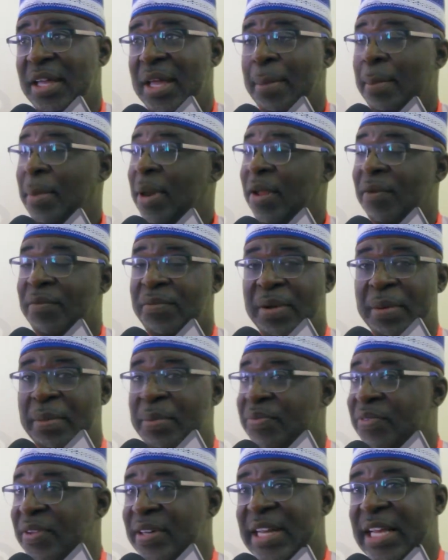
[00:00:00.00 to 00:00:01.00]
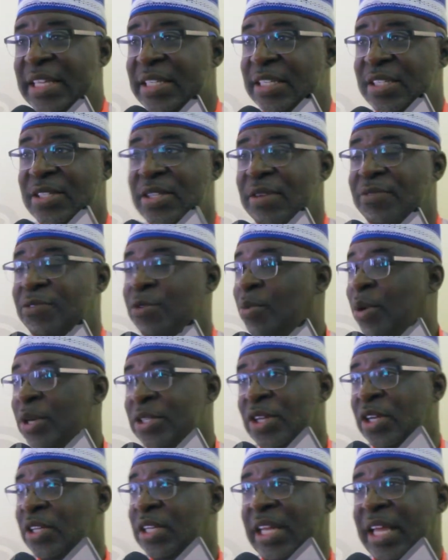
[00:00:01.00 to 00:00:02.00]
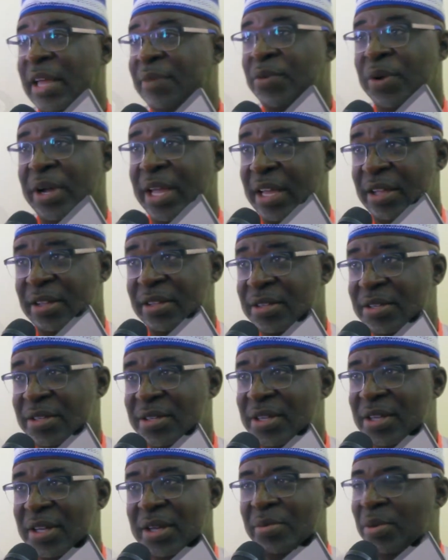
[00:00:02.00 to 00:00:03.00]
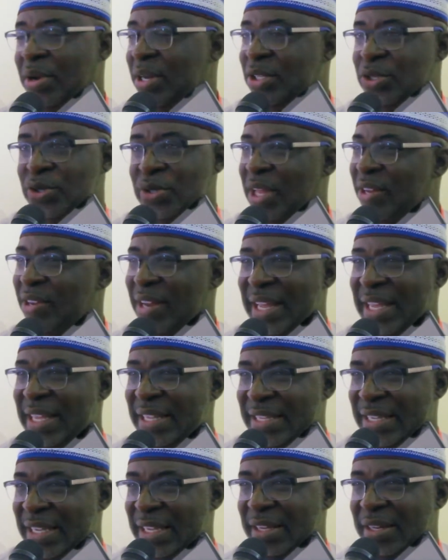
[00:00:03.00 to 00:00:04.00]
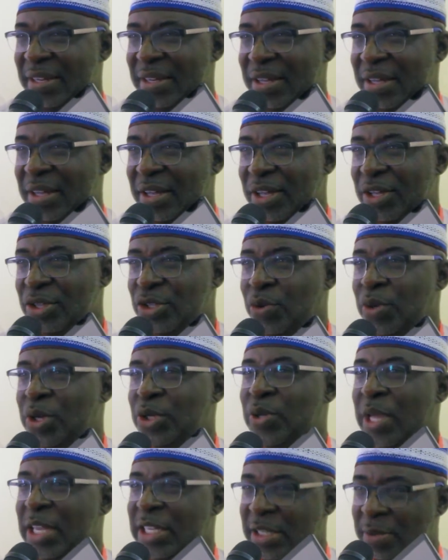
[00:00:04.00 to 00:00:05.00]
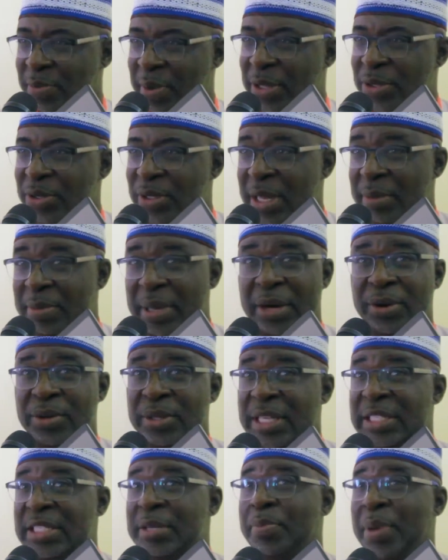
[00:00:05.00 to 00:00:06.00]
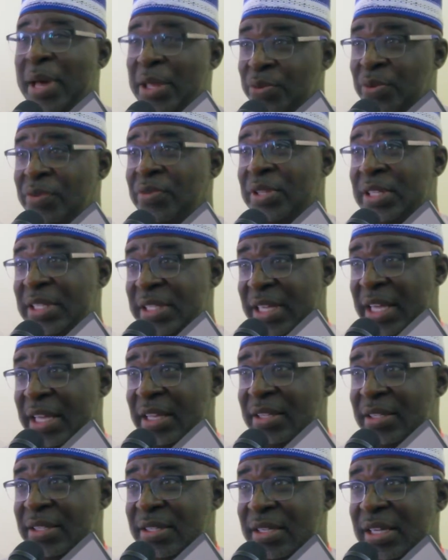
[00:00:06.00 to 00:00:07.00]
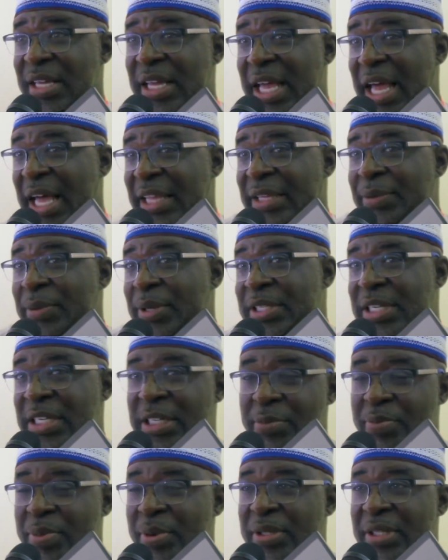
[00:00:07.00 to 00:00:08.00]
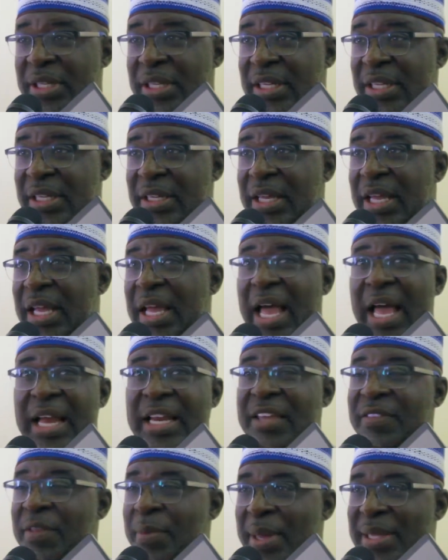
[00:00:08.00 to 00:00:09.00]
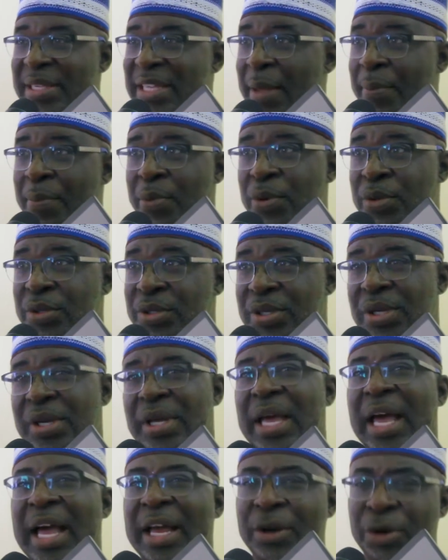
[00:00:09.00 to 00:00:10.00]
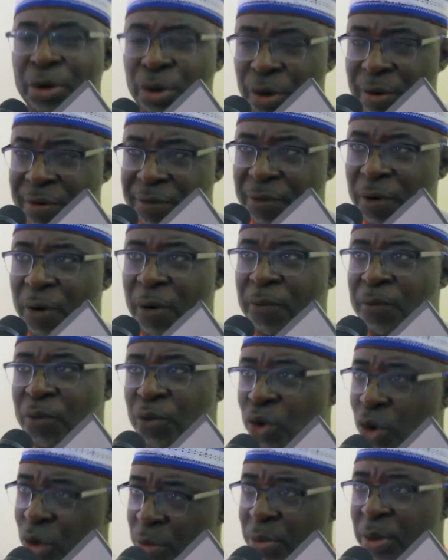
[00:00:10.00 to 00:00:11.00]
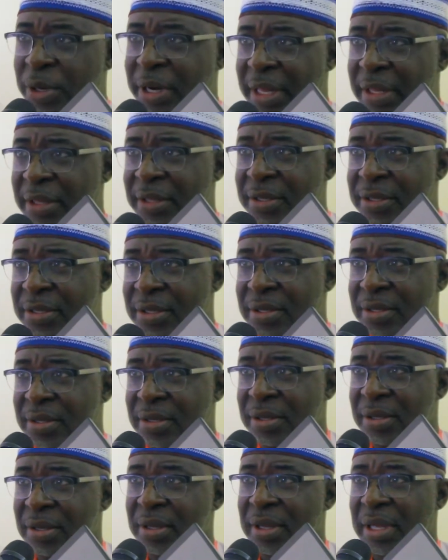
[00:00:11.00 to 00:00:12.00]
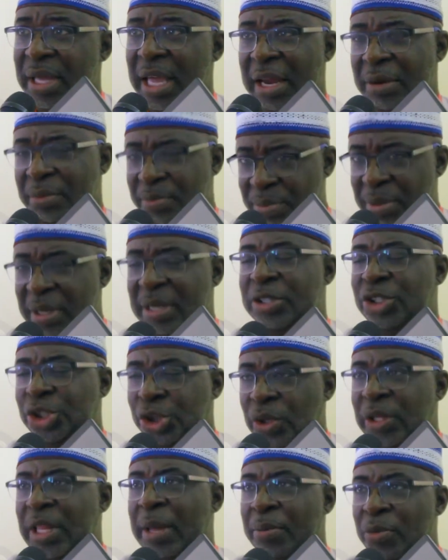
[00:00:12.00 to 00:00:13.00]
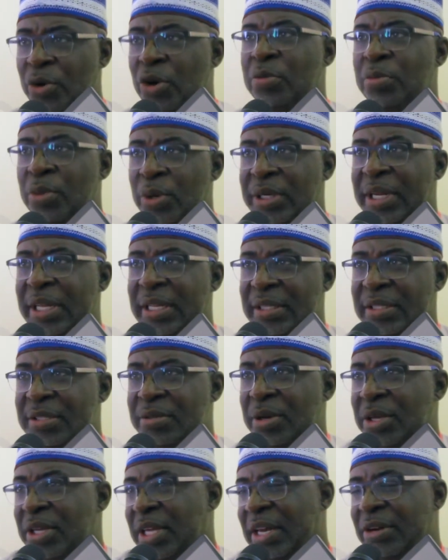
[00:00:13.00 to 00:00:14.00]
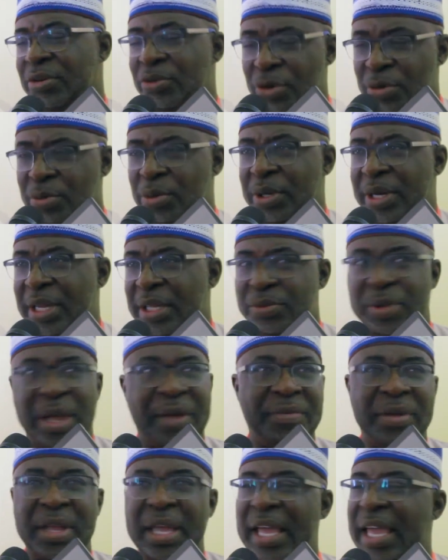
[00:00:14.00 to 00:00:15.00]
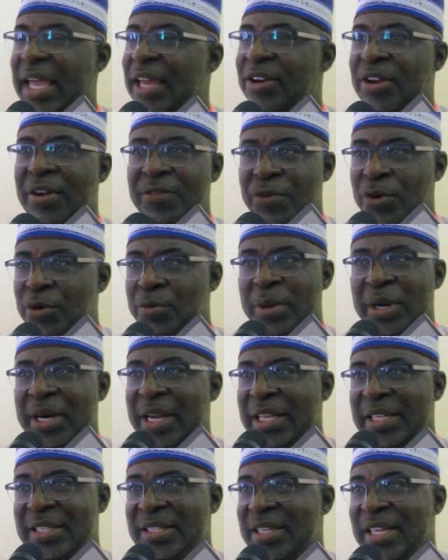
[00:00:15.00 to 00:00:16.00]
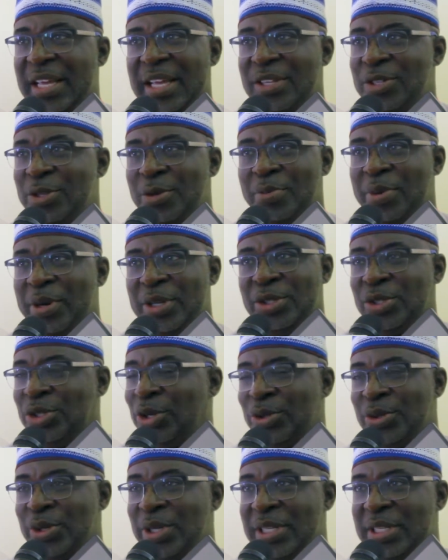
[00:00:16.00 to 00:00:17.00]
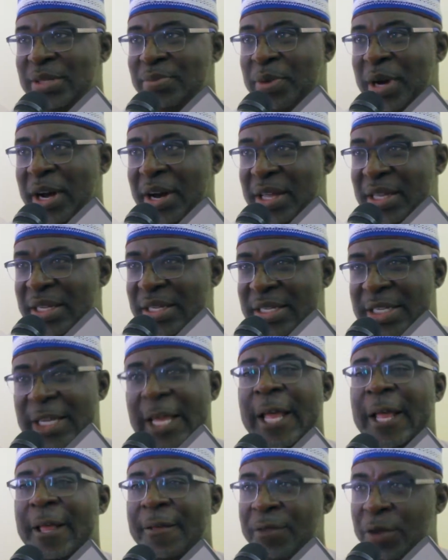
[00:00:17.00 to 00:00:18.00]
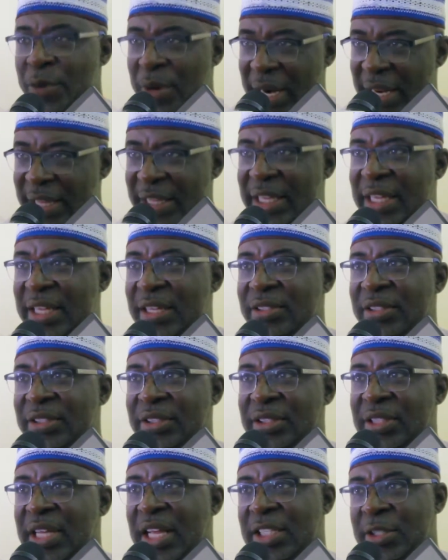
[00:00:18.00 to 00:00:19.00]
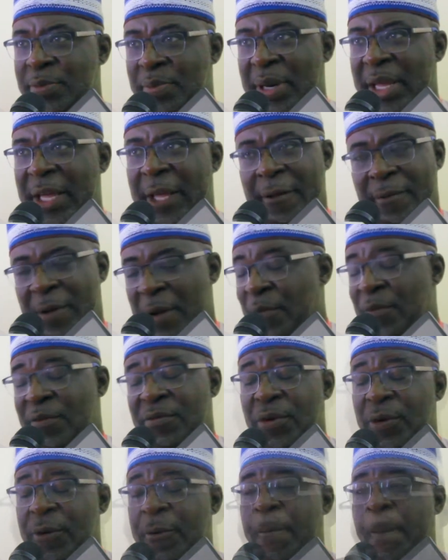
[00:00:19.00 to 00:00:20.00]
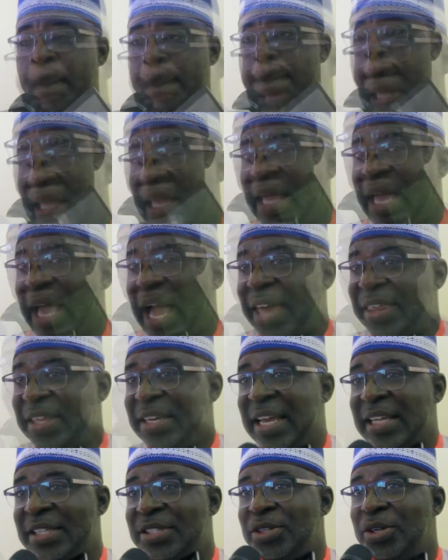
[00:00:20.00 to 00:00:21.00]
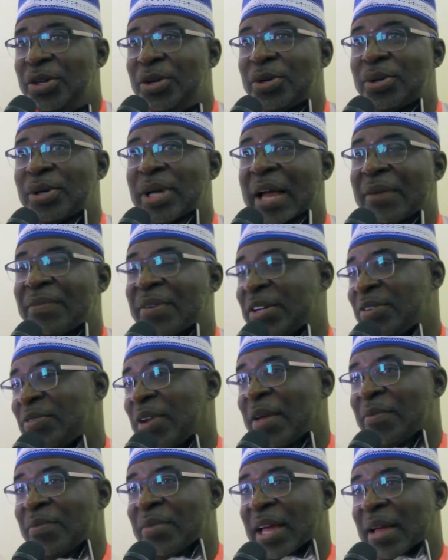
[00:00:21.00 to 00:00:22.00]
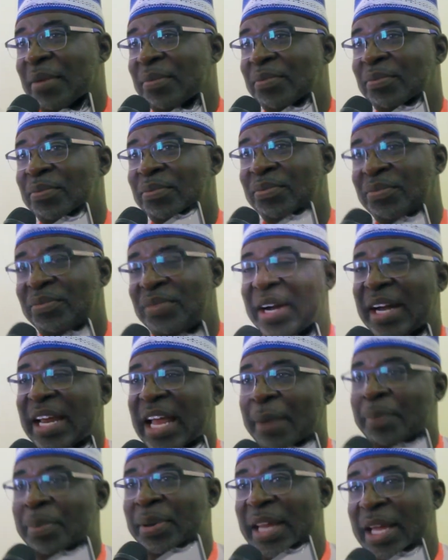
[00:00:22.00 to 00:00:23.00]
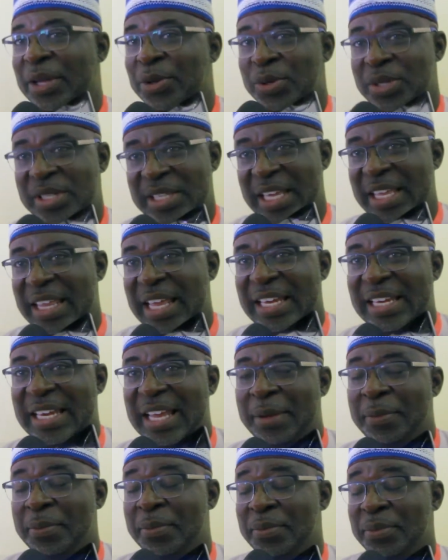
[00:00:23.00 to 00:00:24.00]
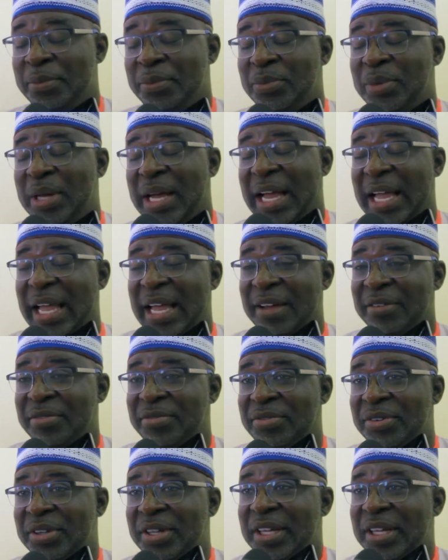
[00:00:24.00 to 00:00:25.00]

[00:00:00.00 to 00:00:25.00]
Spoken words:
Many of them feel that football is not a game for girls. But it's 2018. So we need to explain to them that, look, there's a pathway for these girls. And then we tell and give them examples and look for role models and show them role models. When you get role models, you have enough role models to show to these parents. They will let the girls play and move on. I think that, you know, first of all, I'm very happy that you say that I have